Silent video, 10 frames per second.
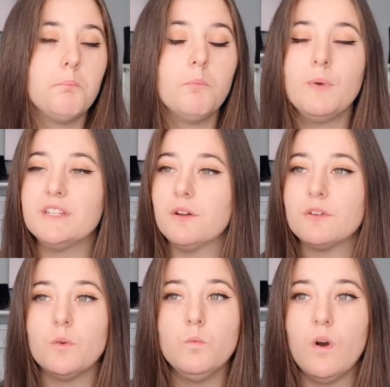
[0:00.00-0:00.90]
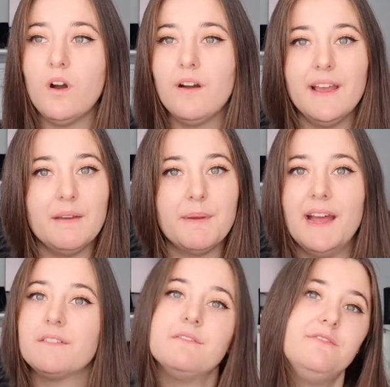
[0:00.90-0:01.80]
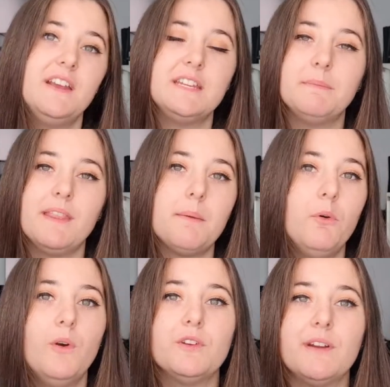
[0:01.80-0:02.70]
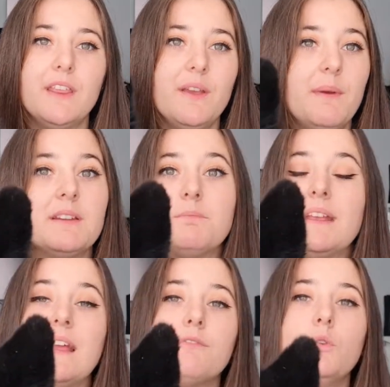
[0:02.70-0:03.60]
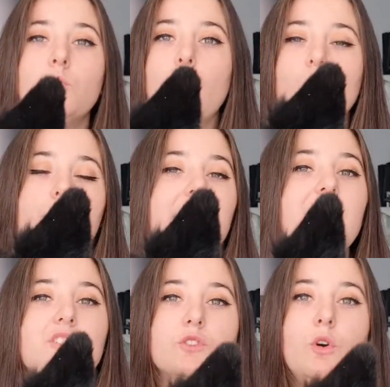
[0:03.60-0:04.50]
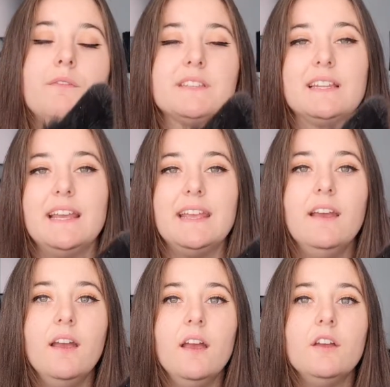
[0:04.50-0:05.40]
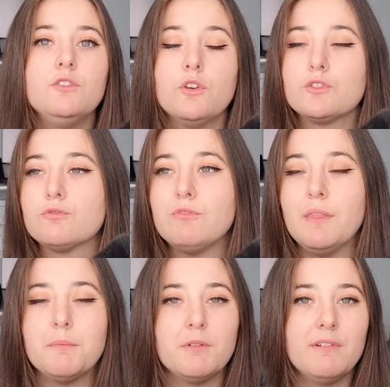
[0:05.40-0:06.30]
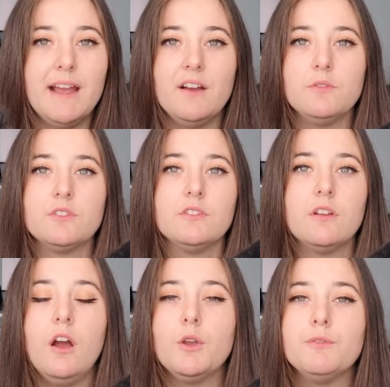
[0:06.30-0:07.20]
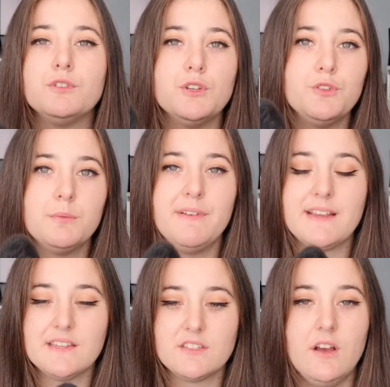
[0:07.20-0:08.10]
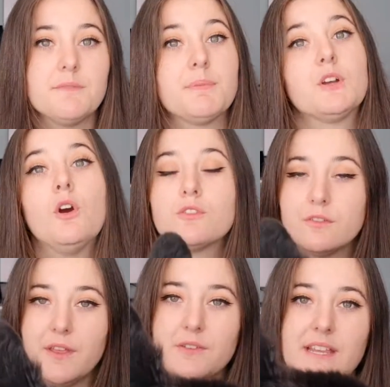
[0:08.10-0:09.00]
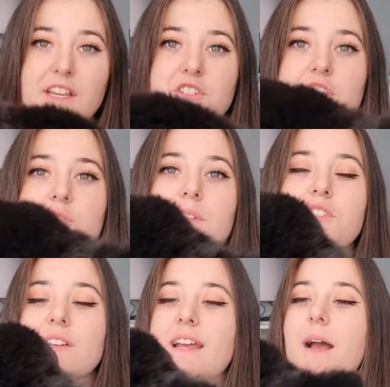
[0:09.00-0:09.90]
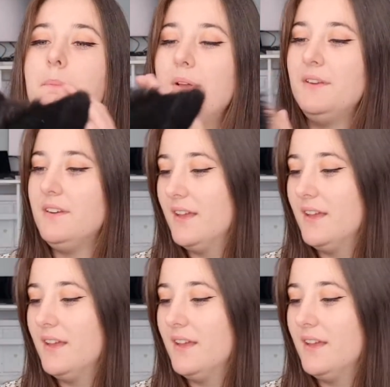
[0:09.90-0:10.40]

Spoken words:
We don't know why. We hadn't fed him at that point or anything. We hadn't been out for a walk. We make sure, obviously, not to run them around and overdo them with exercise because of those issues which can happen.